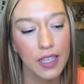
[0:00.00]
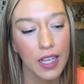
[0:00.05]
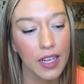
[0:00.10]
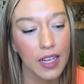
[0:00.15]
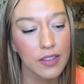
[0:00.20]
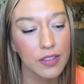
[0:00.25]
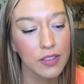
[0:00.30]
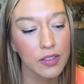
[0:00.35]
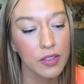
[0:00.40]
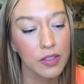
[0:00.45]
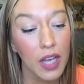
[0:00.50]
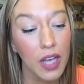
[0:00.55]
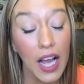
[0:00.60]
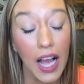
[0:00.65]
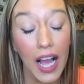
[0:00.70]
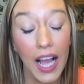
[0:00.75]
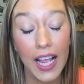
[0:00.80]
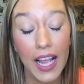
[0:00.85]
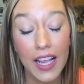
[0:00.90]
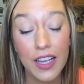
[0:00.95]
I don't know.
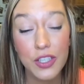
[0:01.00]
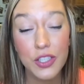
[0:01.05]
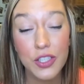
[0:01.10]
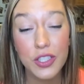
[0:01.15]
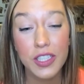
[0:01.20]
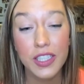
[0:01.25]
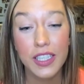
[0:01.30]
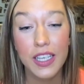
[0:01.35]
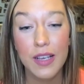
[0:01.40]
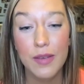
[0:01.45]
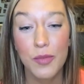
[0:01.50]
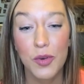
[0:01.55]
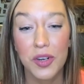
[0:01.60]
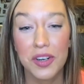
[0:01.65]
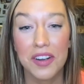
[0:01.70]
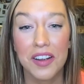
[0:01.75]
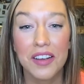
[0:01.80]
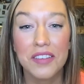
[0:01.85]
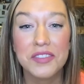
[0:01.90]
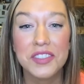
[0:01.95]
I actually get
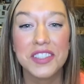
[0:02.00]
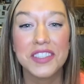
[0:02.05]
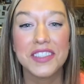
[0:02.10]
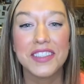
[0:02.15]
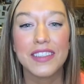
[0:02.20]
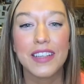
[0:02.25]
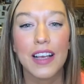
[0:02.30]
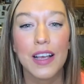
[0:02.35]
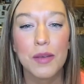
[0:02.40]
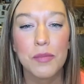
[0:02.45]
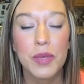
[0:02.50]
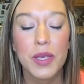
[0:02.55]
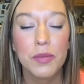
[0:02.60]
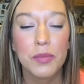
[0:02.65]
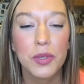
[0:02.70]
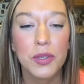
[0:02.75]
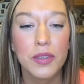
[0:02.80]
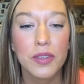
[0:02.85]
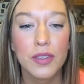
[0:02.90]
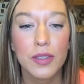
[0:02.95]
more often than not
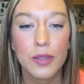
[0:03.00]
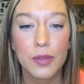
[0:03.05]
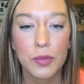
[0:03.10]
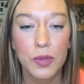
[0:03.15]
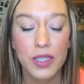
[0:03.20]
people